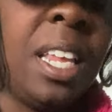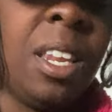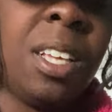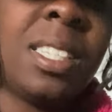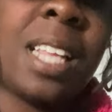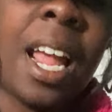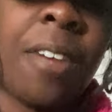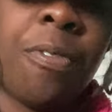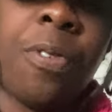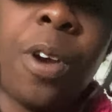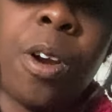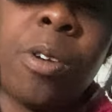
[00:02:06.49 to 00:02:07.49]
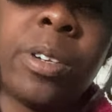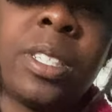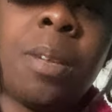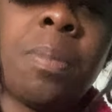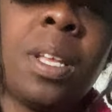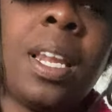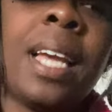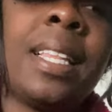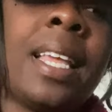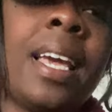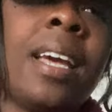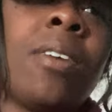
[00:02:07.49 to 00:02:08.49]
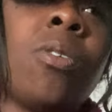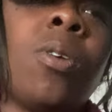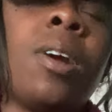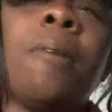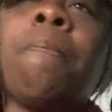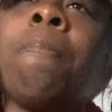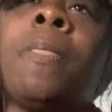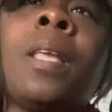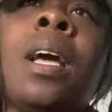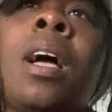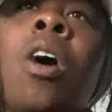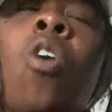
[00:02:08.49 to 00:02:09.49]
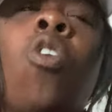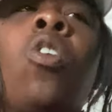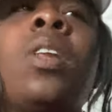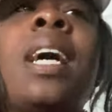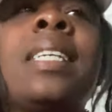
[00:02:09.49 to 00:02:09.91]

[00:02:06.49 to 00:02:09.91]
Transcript: It looks like fur or something like that. Or all I